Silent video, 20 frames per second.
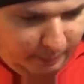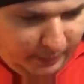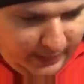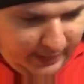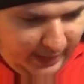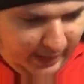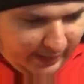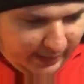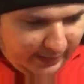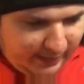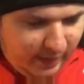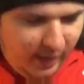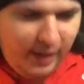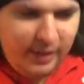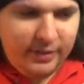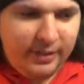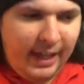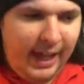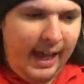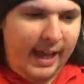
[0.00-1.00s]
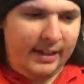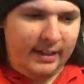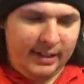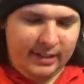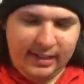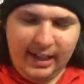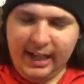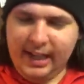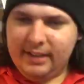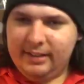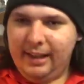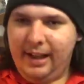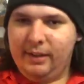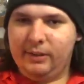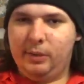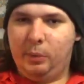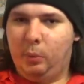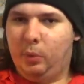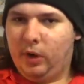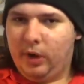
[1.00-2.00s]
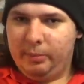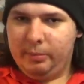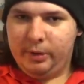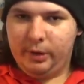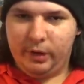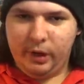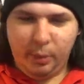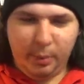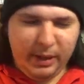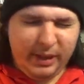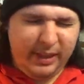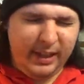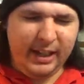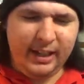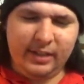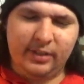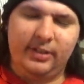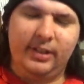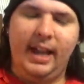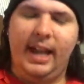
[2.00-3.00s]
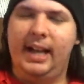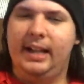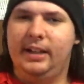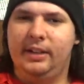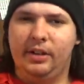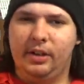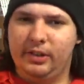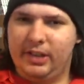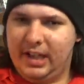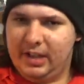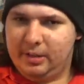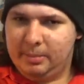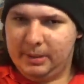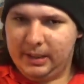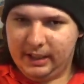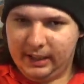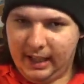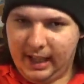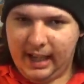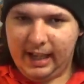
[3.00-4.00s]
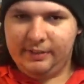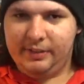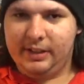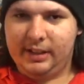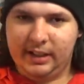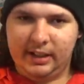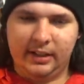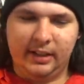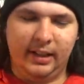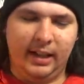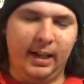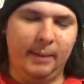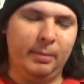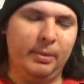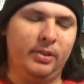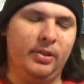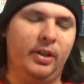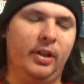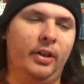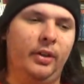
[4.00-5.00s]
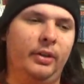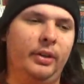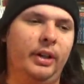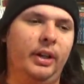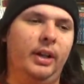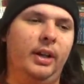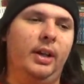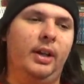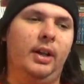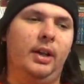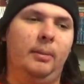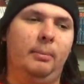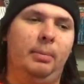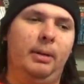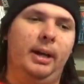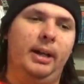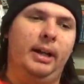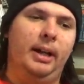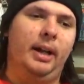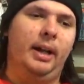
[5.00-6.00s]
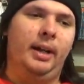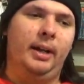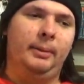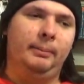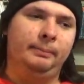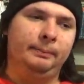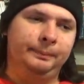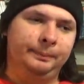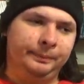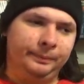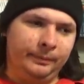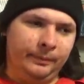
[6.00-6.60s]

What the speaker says: yeah, he does that, and he takes out the worm dude, who we think is dead. He turns out to be alive at the end of the episode. But,